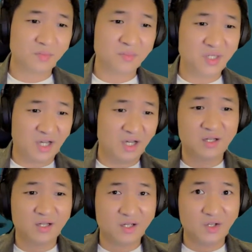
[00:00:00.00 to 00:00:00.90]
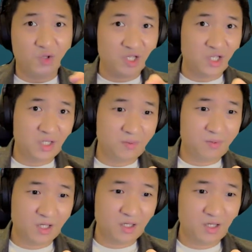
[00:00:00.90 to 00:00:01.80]
yeah, you see this
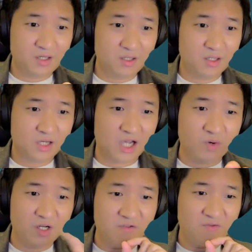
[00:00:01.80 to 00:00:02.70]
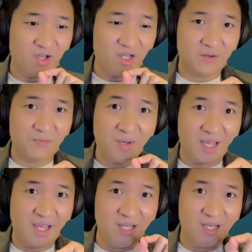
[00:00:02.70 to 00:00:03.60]
part here? I wonder if I can
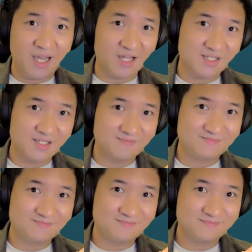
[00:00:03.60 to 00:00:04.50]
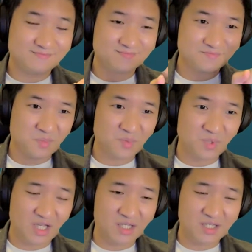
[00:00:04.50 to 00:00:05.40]
pay less.
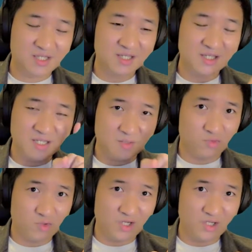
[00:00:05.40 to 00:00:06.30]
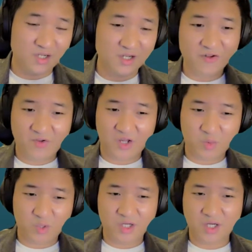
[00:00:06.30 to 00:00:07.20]
That's number one, phase
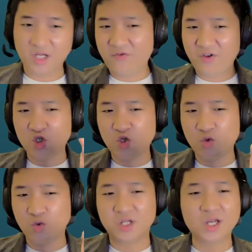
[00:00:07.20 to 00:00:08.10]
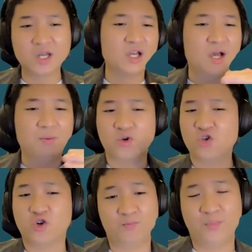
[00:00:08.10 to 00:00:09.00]
one. Then phase two is I'm going
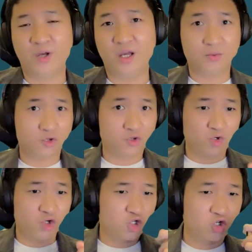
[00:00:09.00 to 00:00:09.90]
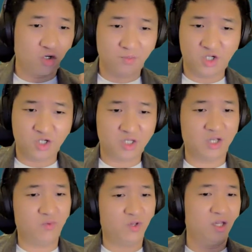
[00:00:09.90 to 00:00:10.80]
to compare. I'm going to watch commercial
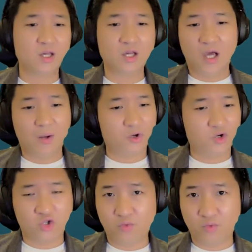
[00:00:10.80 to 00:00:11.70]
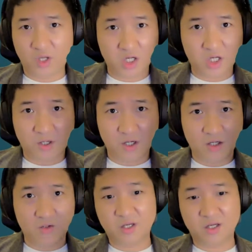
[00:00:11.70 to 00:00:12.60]
TV. I'm going to do research by
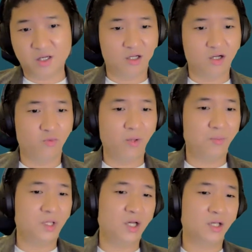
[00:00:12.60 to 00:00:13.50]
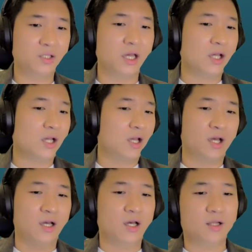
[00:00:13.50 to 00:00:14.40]
looking at a lot of websites
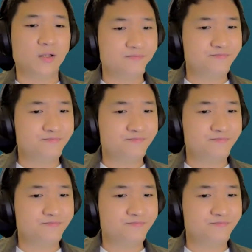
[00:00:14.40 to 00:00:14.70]
and